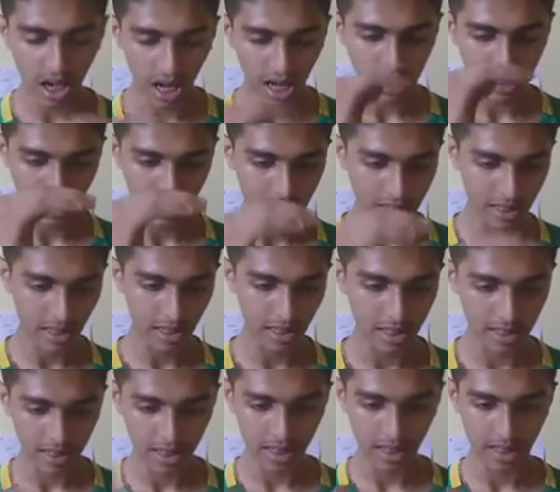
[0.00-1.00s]
Arts and
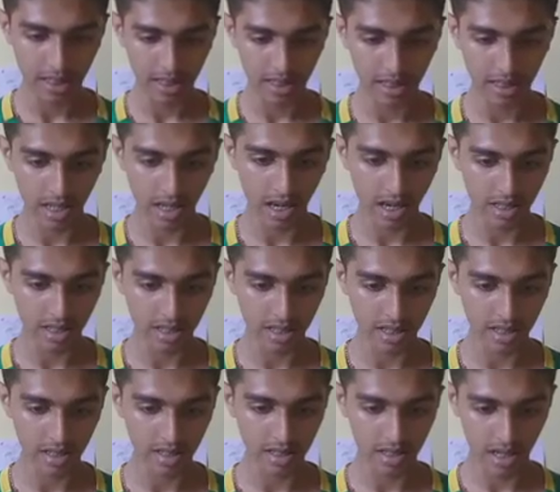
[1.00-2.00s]
science, it's an arts
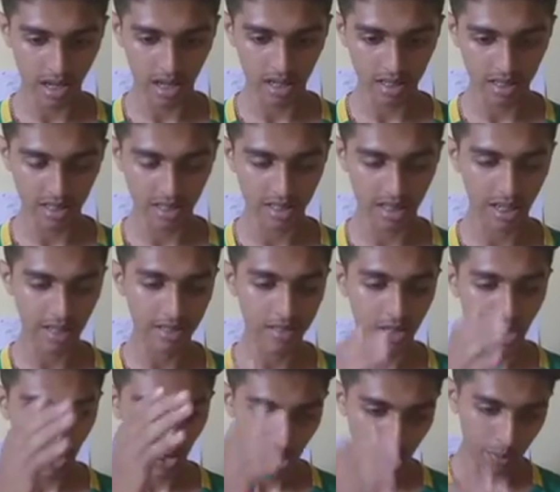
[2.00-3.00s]
and science
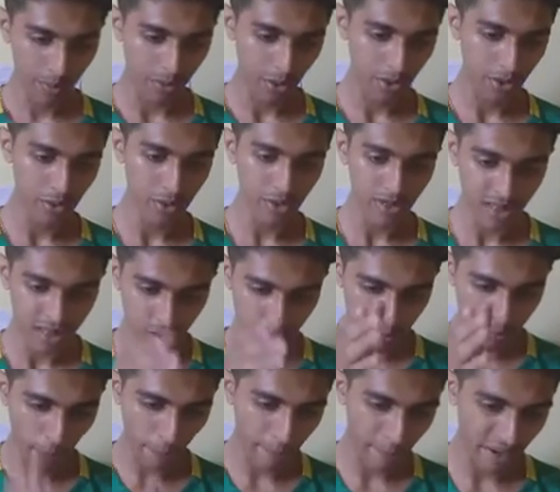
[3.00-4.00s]
to produce,
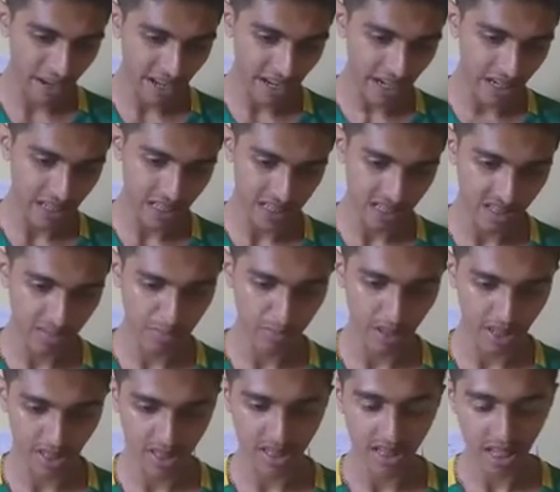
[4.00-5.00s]
to prepare and
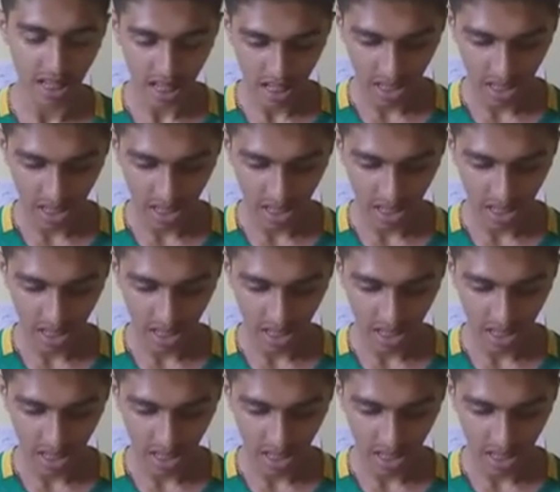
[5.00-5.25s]
dispense